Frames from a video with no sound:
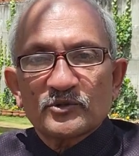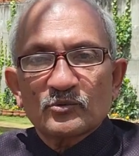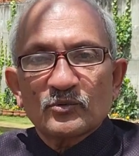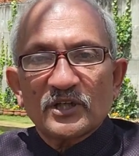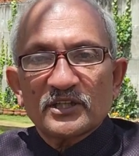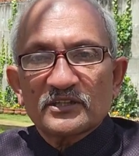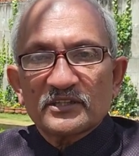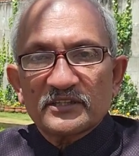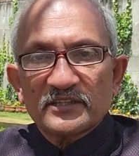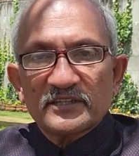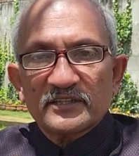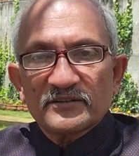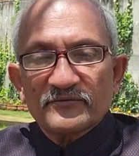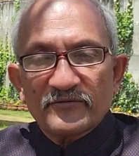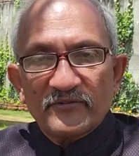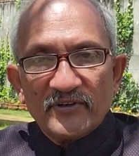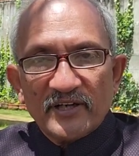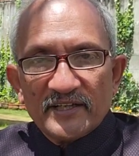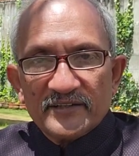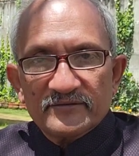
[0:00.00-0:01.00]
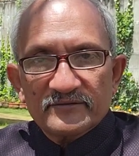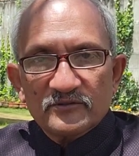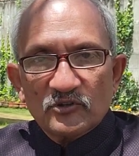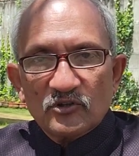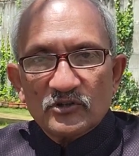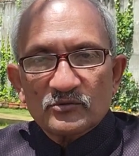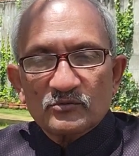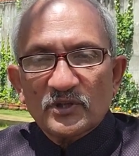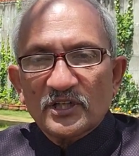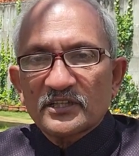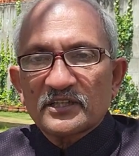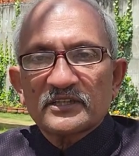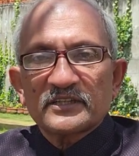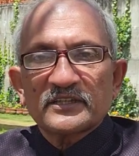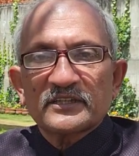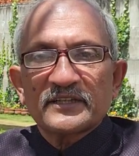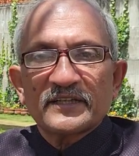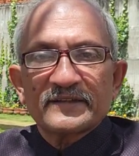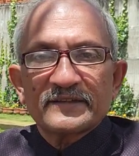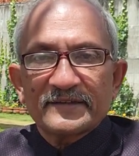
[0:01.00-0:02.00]
to 105 or
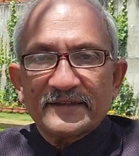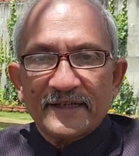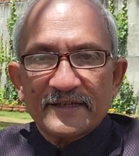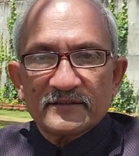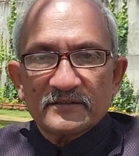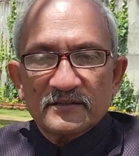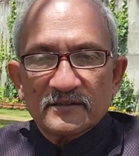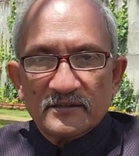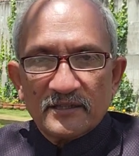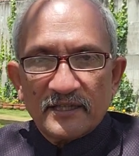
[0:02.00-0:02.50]
110,